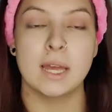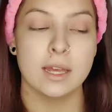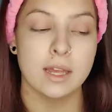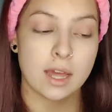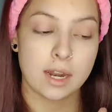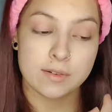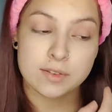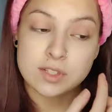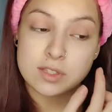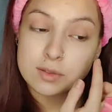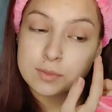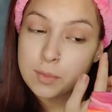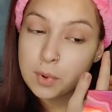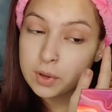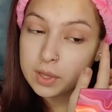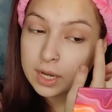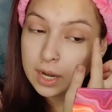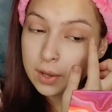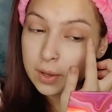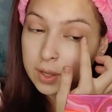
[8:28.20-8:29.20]
kind of smoke
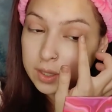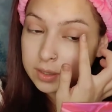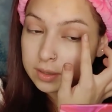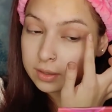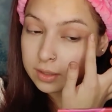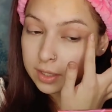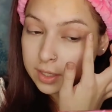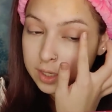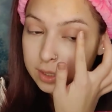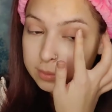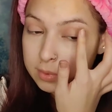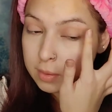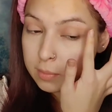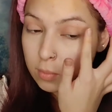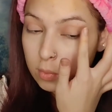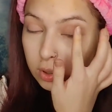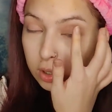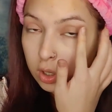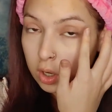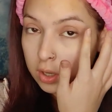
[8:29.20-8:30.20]
it out a little bit
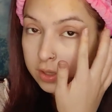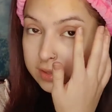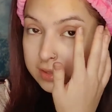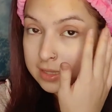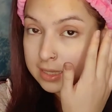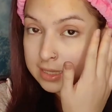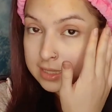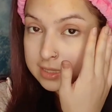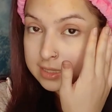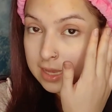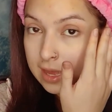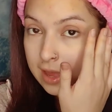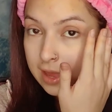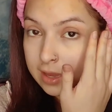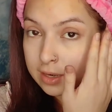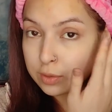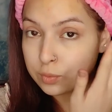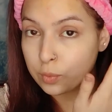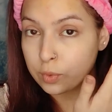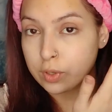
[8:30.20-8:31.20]
more on this
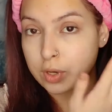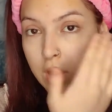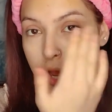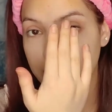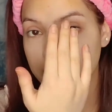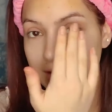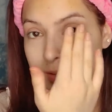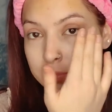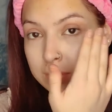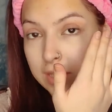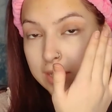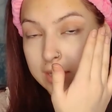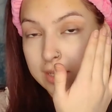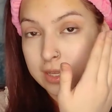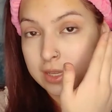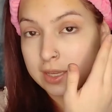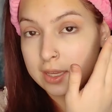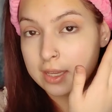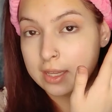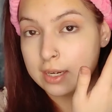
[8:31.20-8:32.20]
end. We're not gonna blend
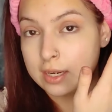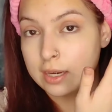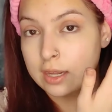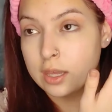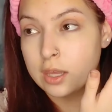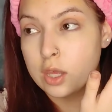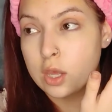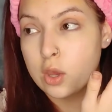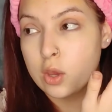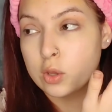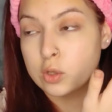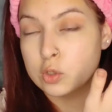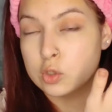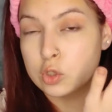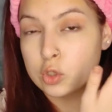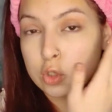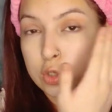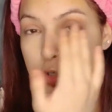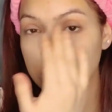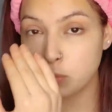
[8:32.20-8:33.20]
it in
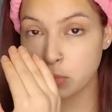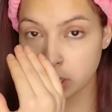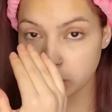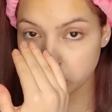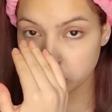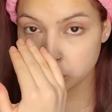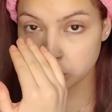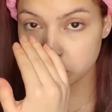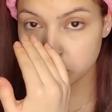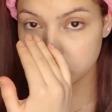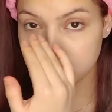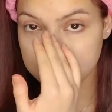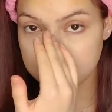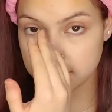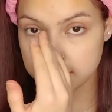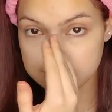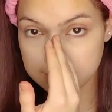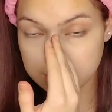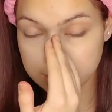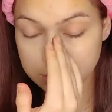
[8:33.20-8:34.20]
too much to
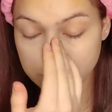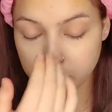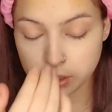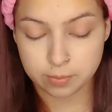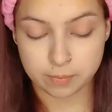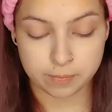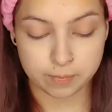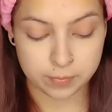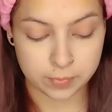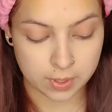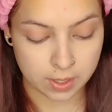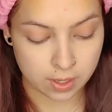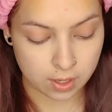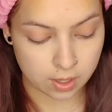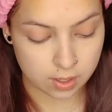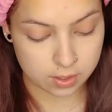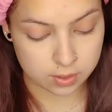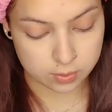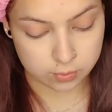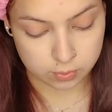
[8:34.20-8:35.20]
the center.
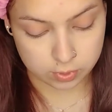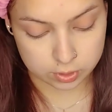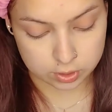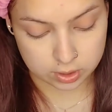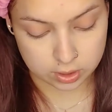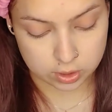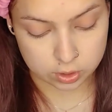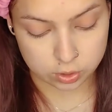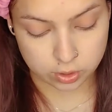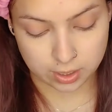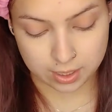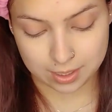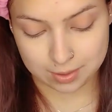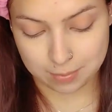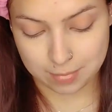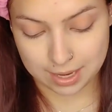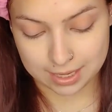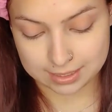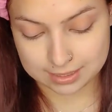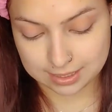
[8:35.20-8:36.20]
We're just going to try and
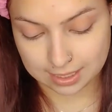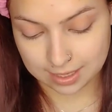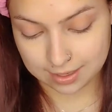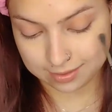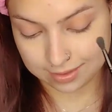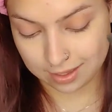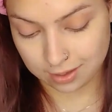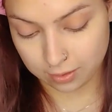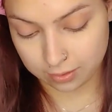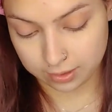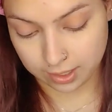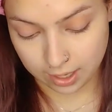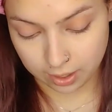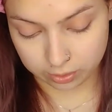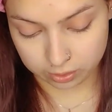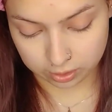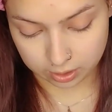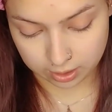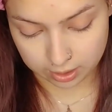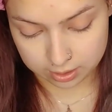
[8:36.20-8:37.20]
maintain that on the
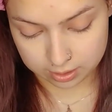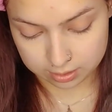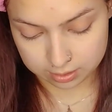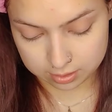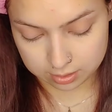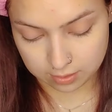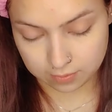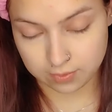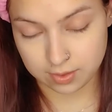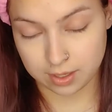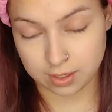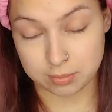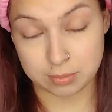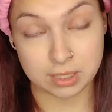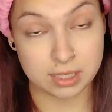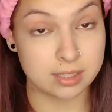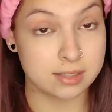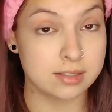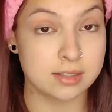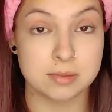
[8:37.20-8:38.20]
outer end, if that
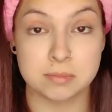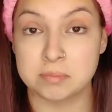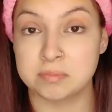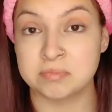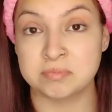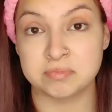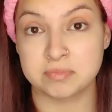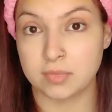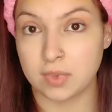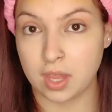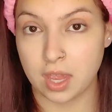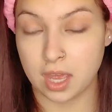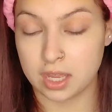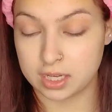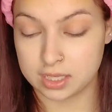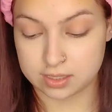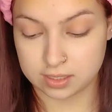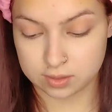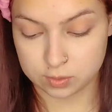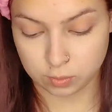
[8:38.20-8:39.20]
makes
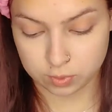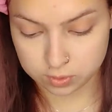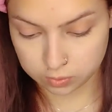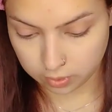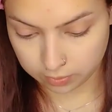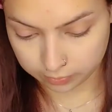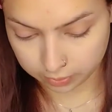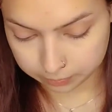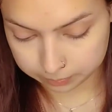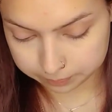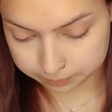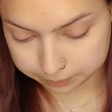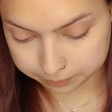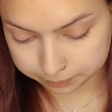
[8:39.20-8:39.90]
any sense whatsoever.